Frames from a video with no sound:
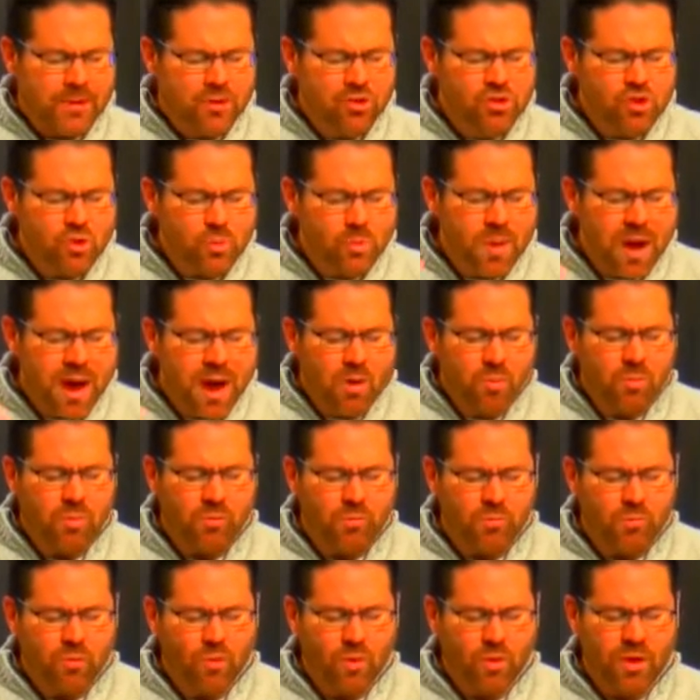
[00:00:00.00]
to bow
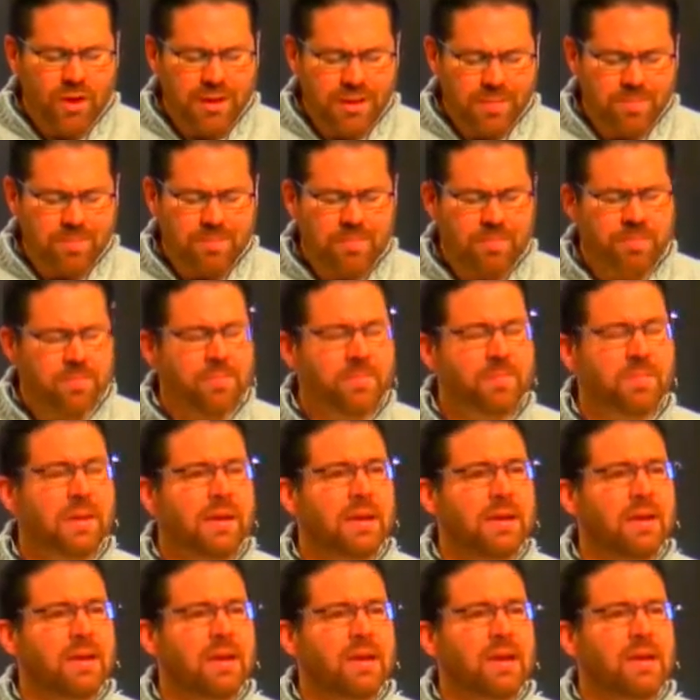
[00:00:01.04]
before him.
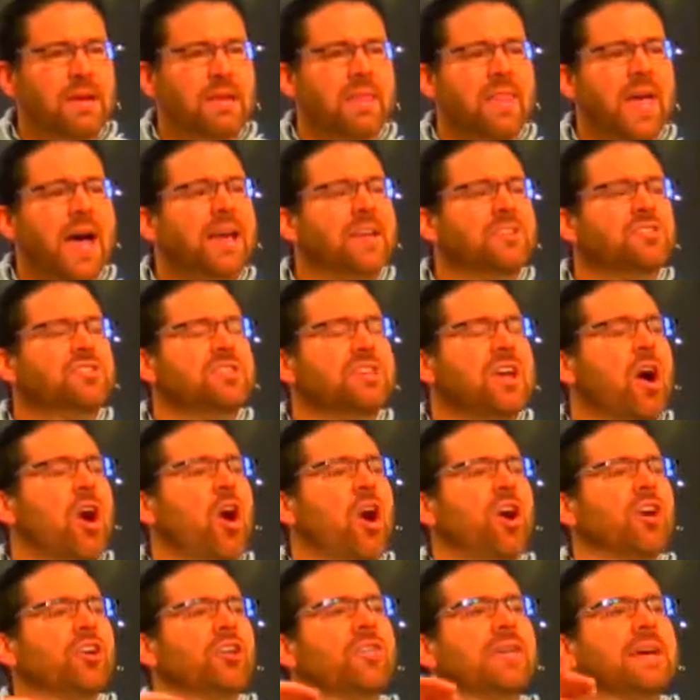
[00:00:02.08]
That is the
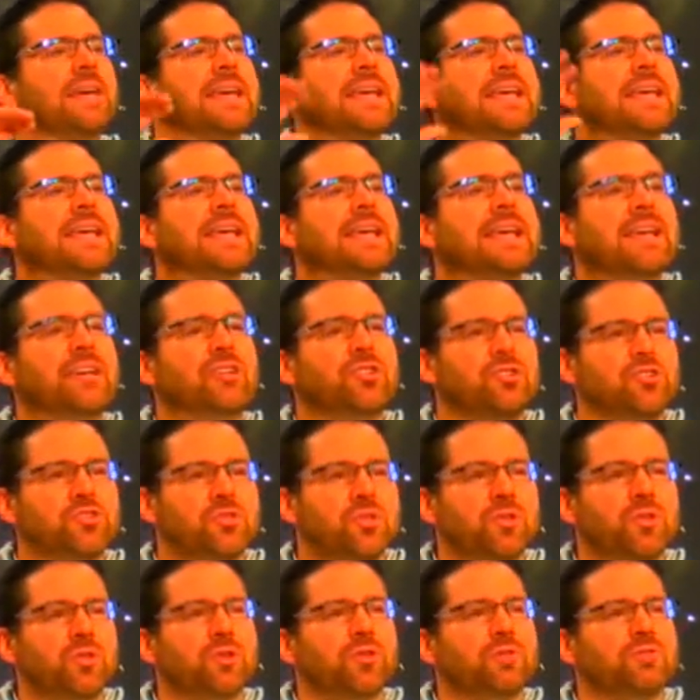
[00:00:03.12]
honor a king
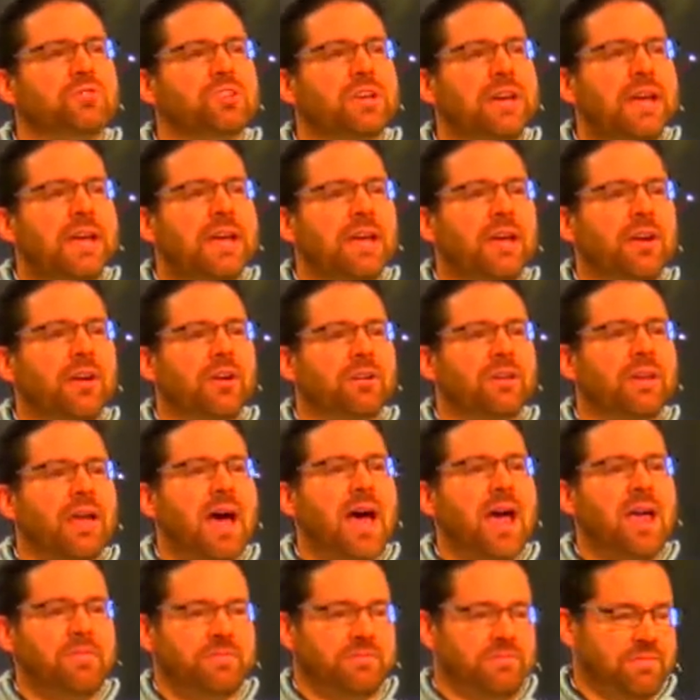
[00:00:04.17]
deserves in our
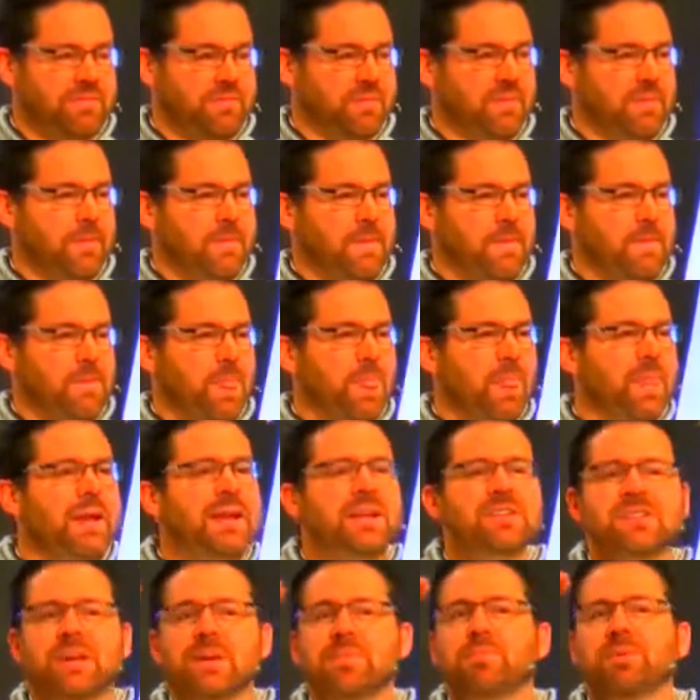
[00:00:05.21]
life. That he
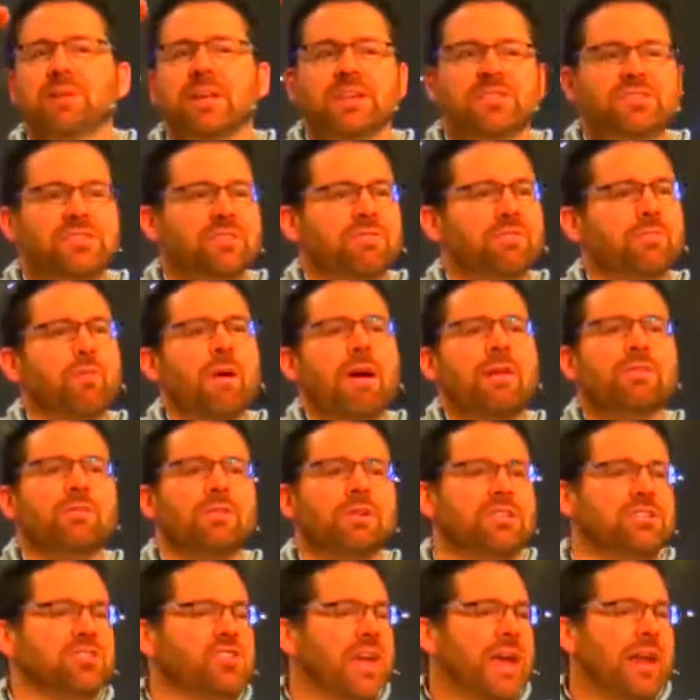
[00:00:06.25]
has that place of
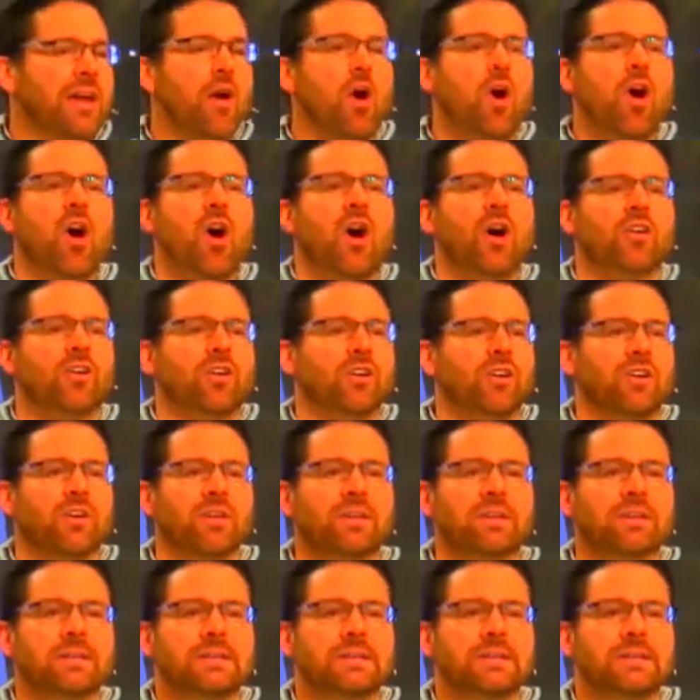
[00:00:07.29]
reverence and honor,